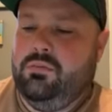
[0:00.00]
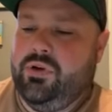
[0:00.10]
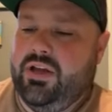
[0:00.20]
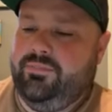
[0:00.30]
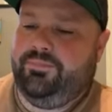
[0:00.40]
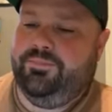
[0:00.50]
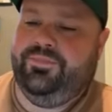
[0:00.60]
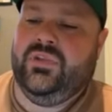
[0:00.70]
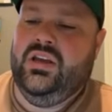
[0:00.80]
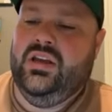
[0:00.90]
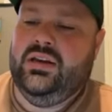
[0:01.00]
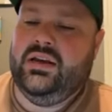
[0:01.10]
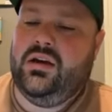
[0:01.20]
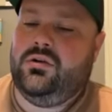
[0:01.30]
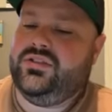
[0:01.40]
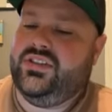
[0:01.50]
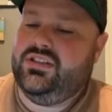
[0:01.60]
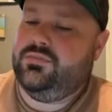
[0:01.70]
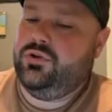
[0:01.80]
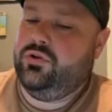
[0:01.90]
But not all
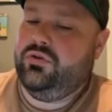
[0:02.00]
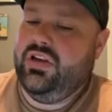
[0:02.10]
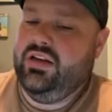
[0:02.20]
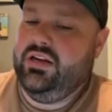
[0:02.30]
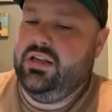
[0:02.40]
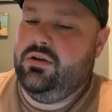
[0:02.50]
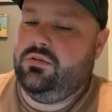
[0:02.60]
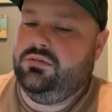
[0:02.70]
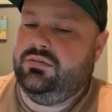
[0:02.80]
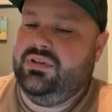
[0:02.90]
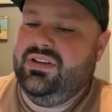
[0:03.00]
systems are created equal.